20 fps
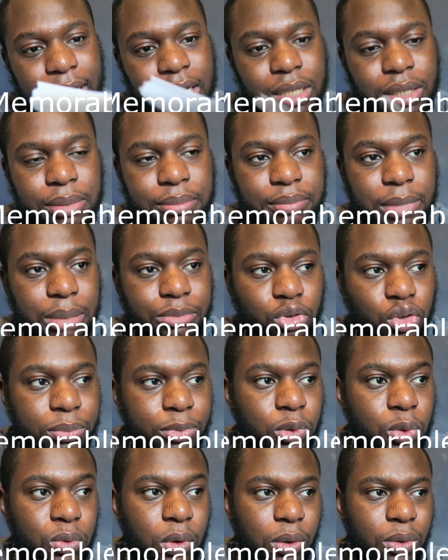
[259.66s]
Any
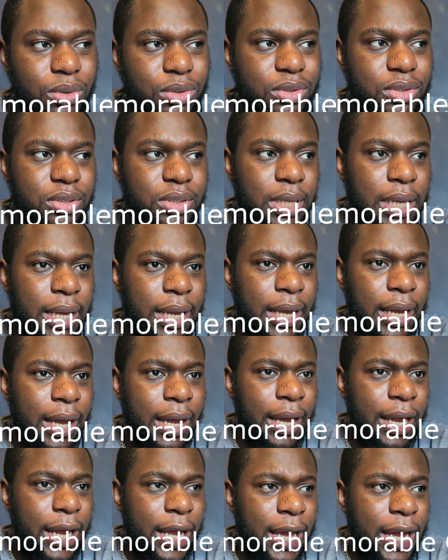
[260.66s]
memorable quotes?
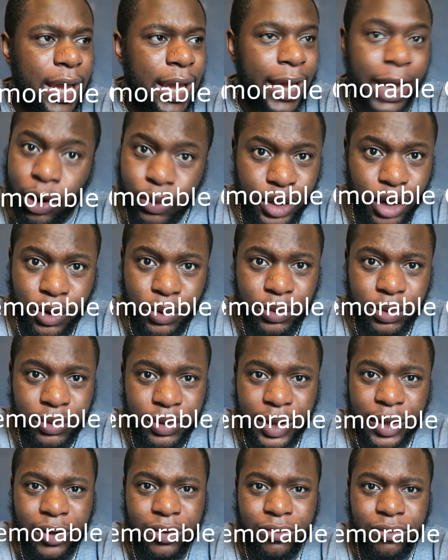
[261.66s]
Hell no.
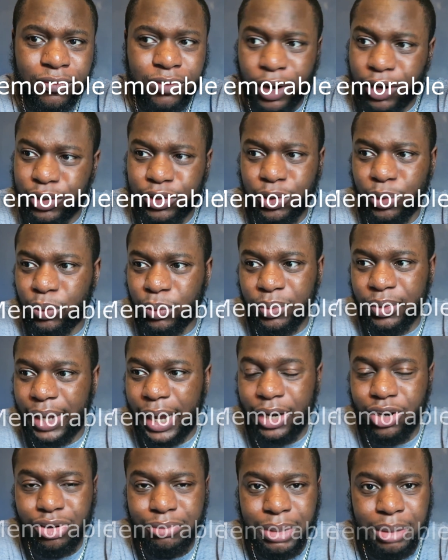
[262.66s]
Fuck no.
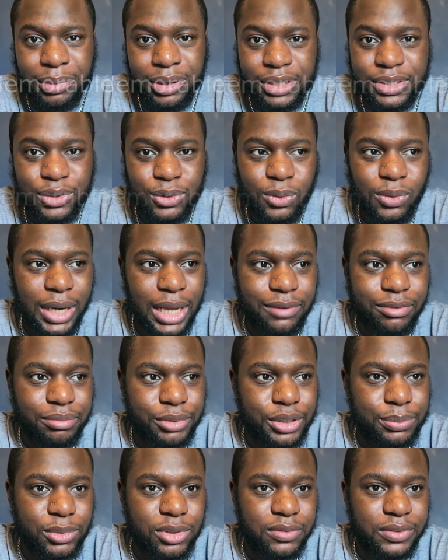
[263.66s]
I don't remember a single line from
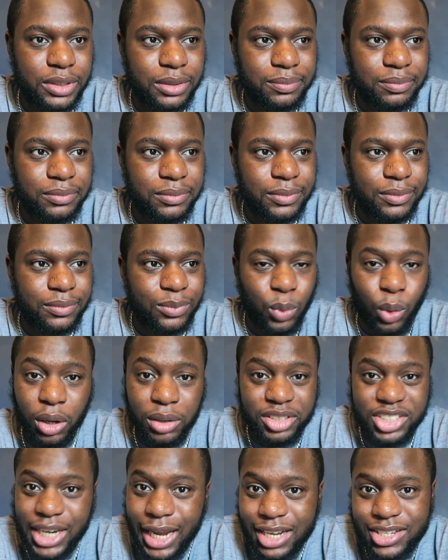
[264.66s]
this movie.
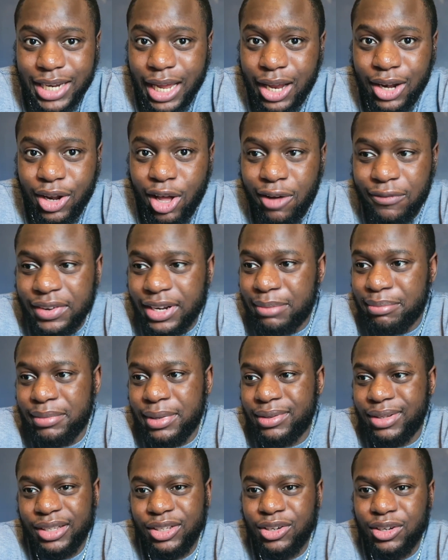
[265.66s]
What, Jack laughing
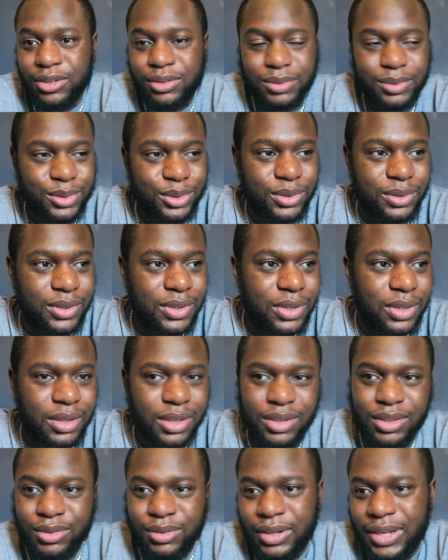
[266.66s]
and, you know,
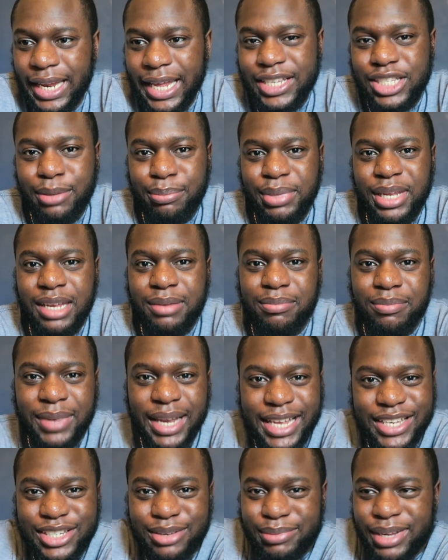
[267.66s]
laser beam,
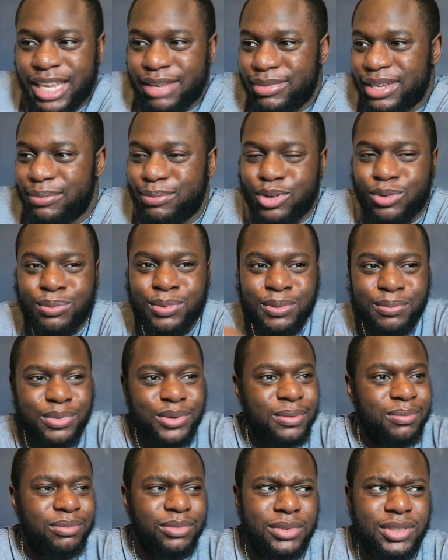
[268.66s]
laser baby, boom, boom,
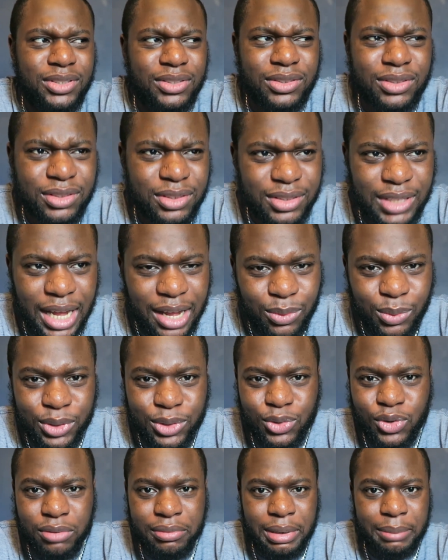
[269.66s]
boom. Is that what
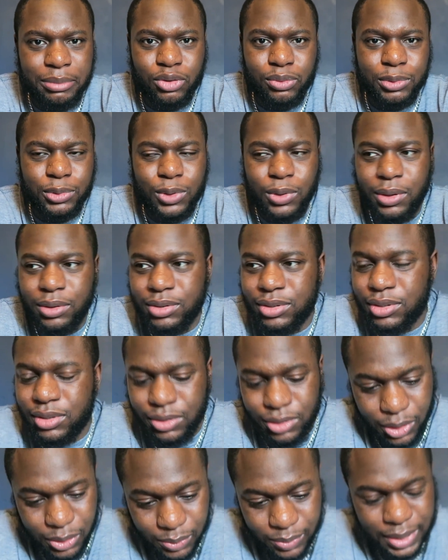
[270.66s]
you call memorable quotes?
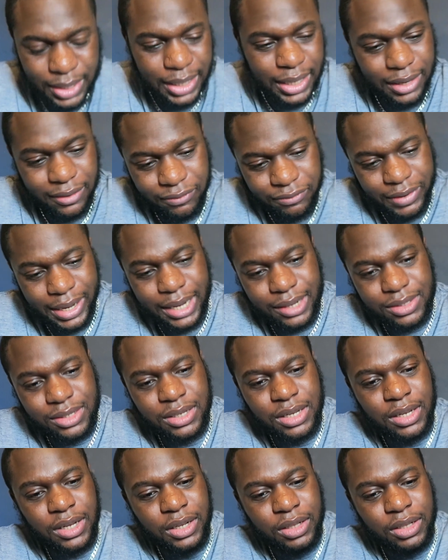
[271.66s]
No. In fact,